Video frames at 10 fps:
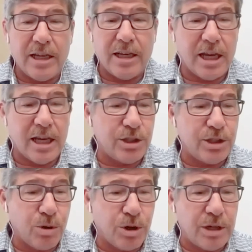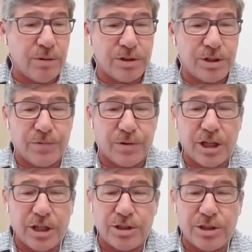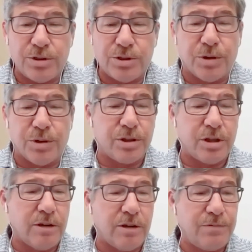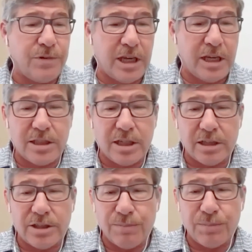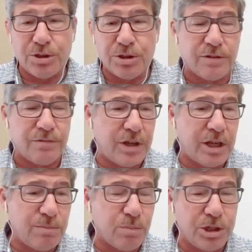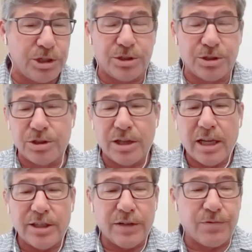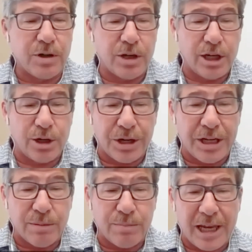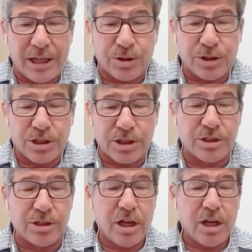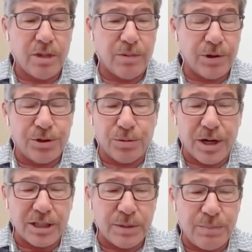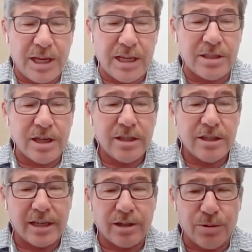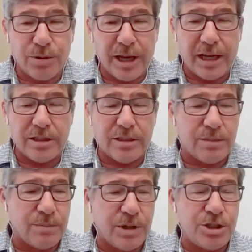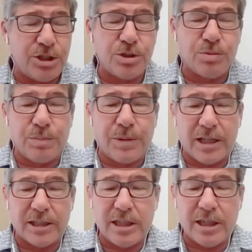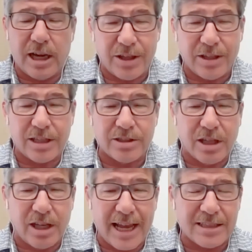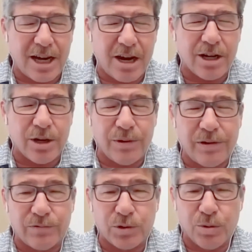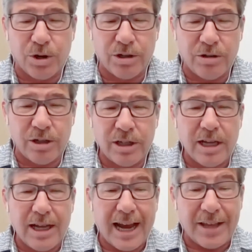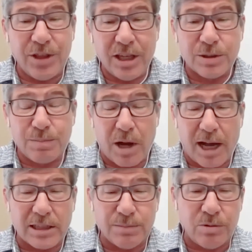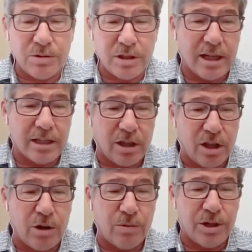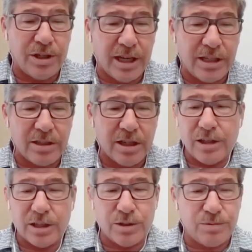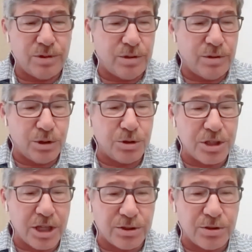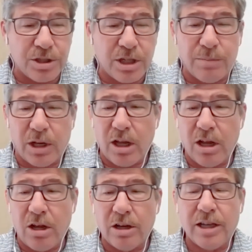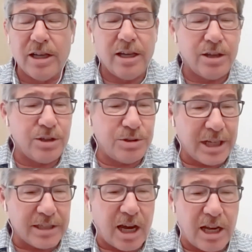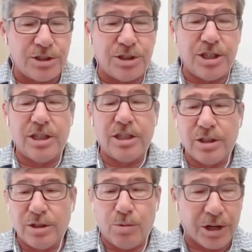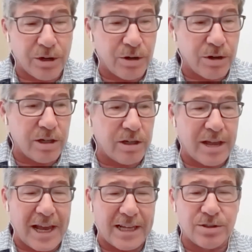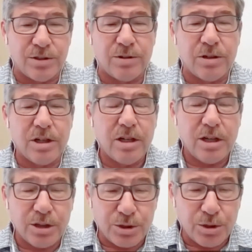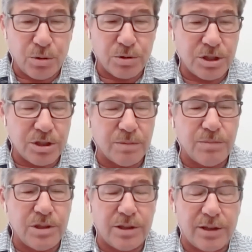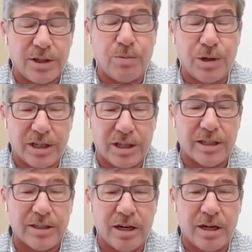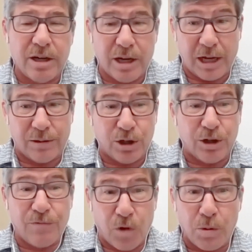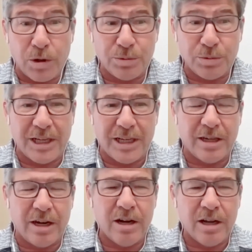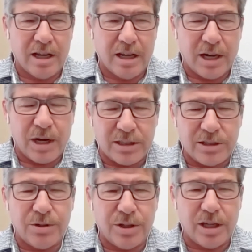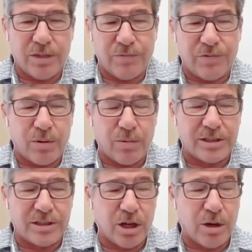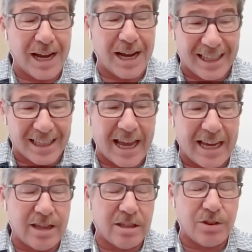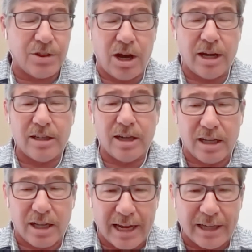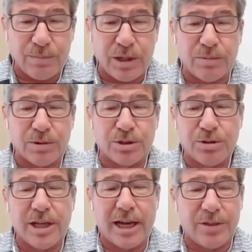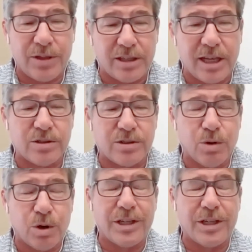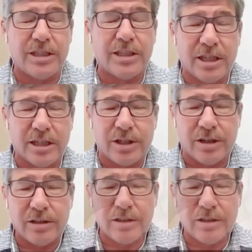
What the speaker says: and you're working with different issues with feed temperatures and feed moistures and different ingredient matrices with your recipes that create some issues with pelleting. I think that's the last area we have to work on. I think it's possible in the long run, yes, as new sensors come along, new technology, quicker, faster control systems. I think we can get there and look forward to being there. But I still think we've got a ways to go. But I like the thought. I like to be able to do that. I think that's where we need to get there.